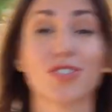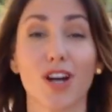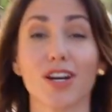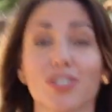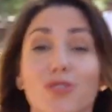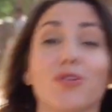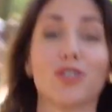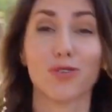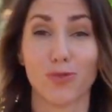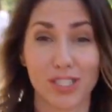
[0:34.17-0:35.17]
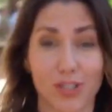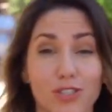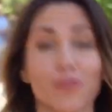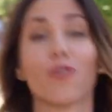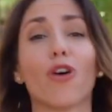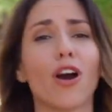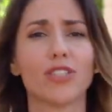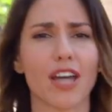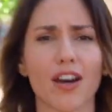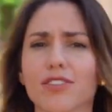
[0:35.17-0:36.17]
start doing your research for
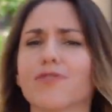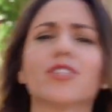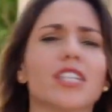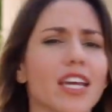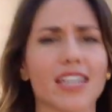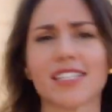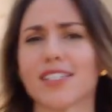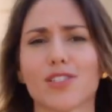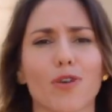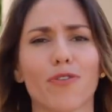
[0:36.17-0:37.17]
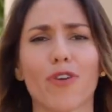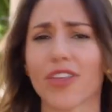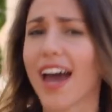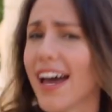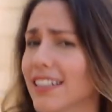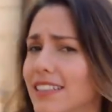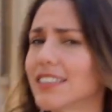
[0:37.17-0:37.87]
hotels, for tickets, and so forth at